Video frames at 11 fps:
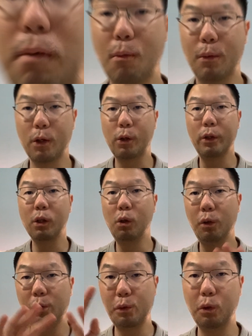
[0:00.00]
But we're not going to
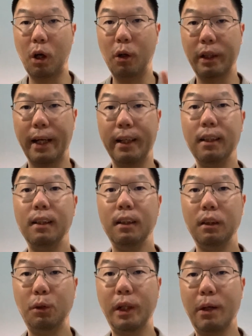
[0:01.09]
go through all that.
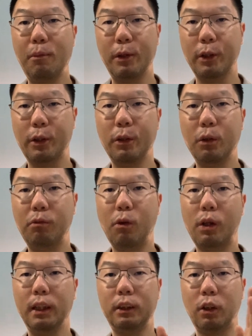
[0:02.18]
Today we're just going to
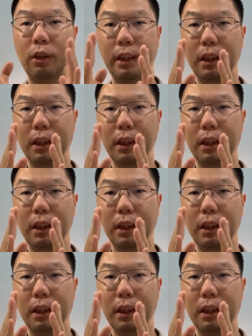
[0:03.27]
focus on